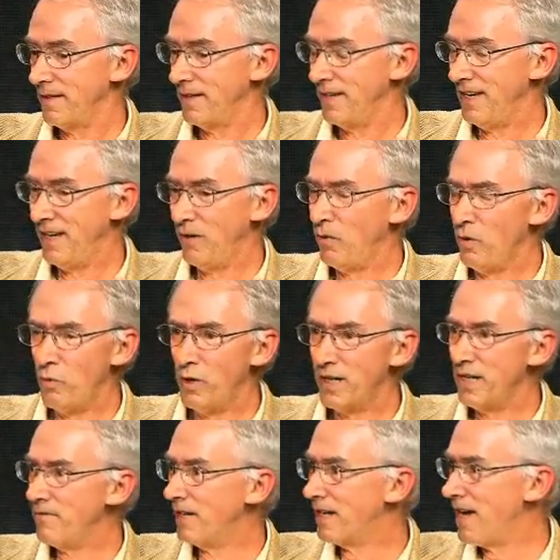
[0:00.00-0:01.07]
it eh, wouldn't
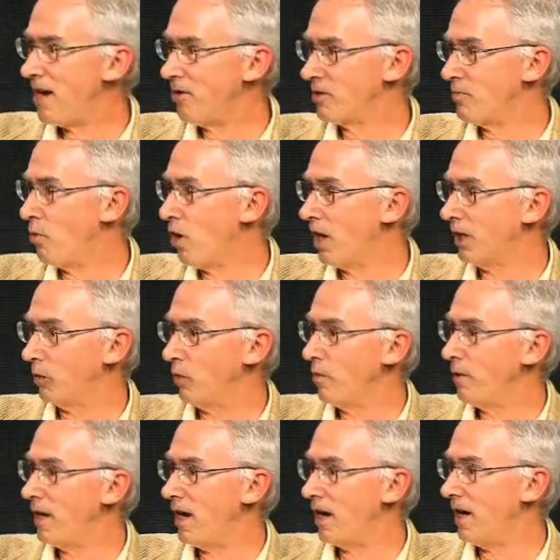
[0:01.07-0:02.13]
even count as moral. We
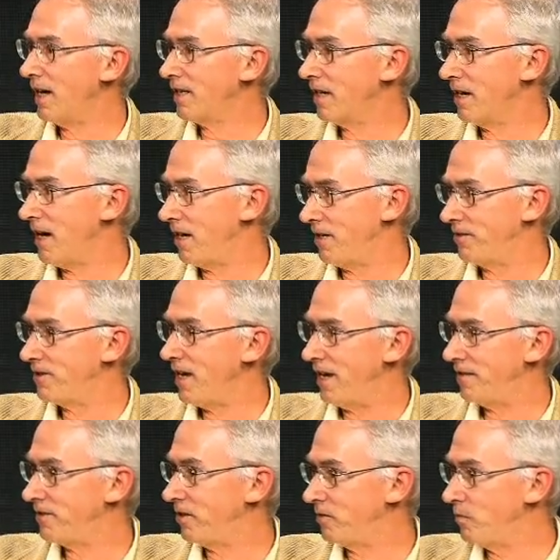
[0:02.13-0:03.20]
would not recognize it
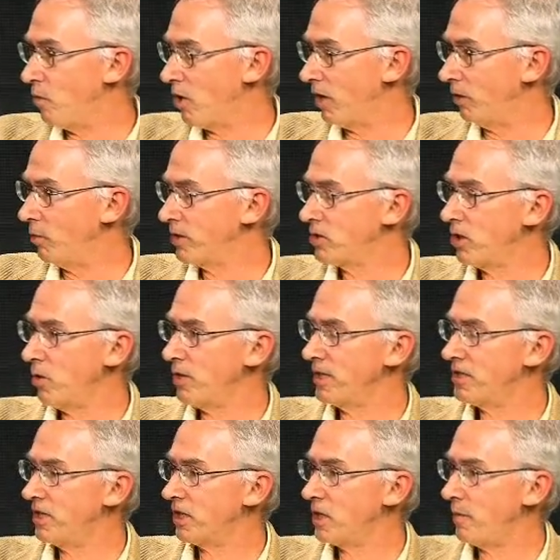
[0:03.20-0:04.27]
as, as moral. What's so
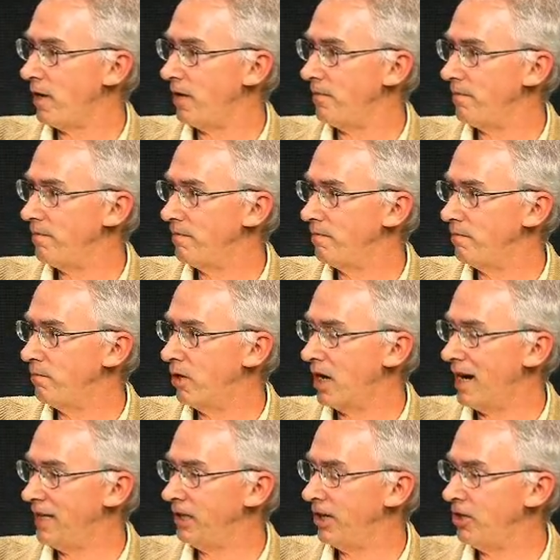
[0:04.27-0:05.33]
distinctive about
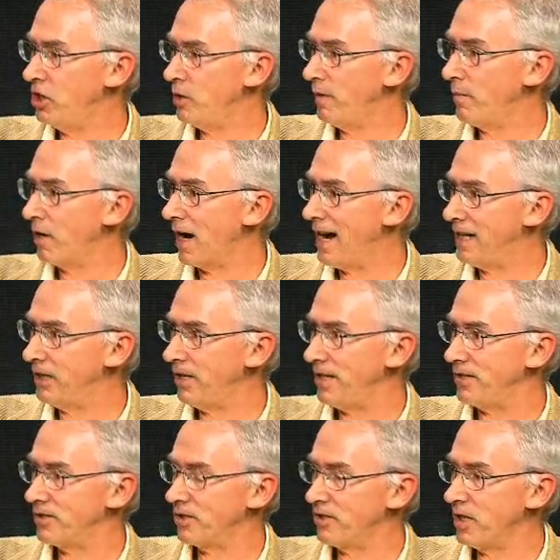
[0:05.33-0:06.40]
morality, human morality,
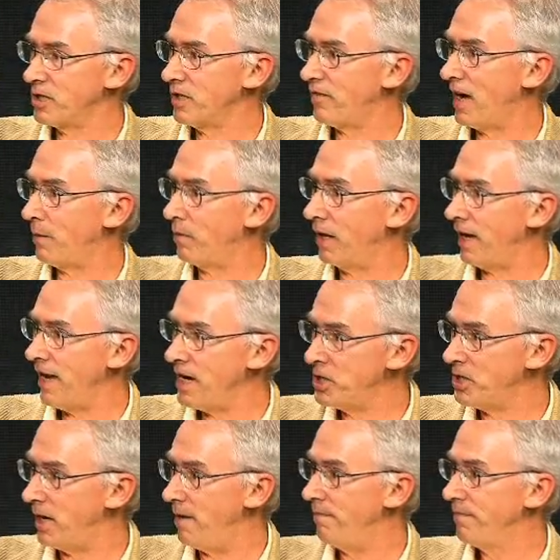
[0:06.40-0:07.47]
is a sense of
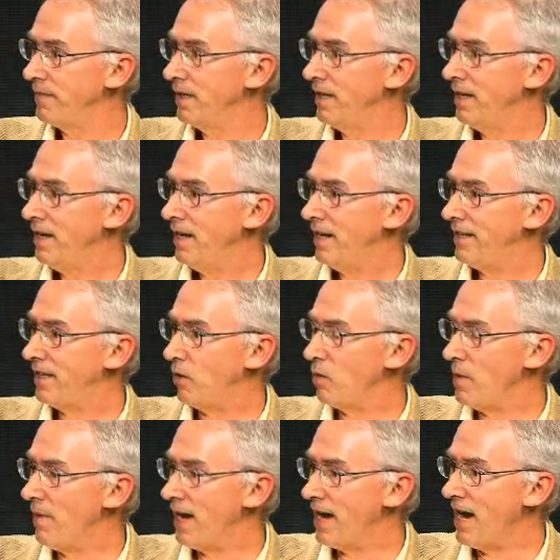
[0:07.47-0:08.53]
obligation that
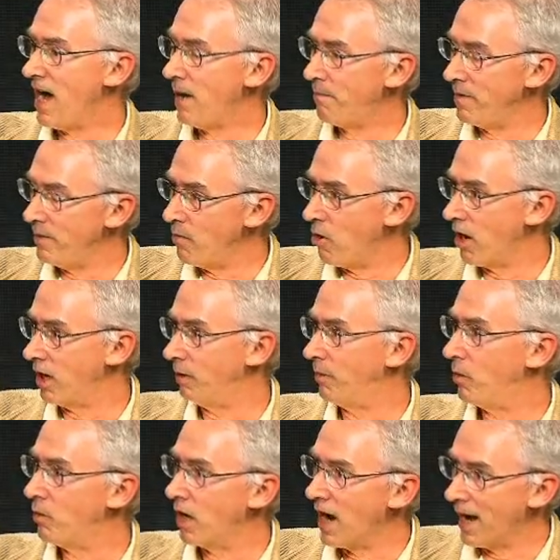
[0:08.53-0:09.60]
we might not be moral,
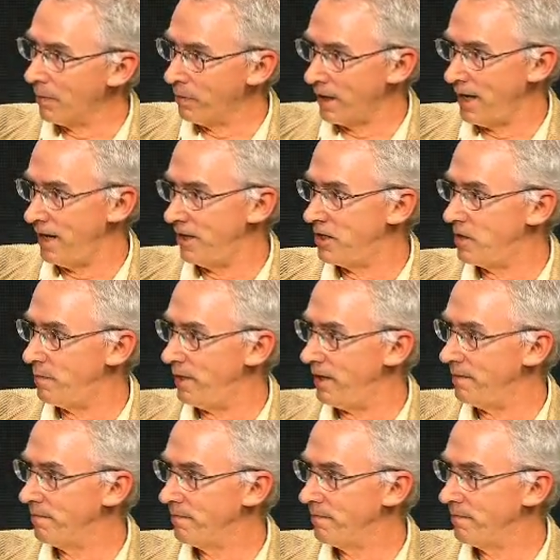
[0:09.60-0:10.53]
but we're obligated to be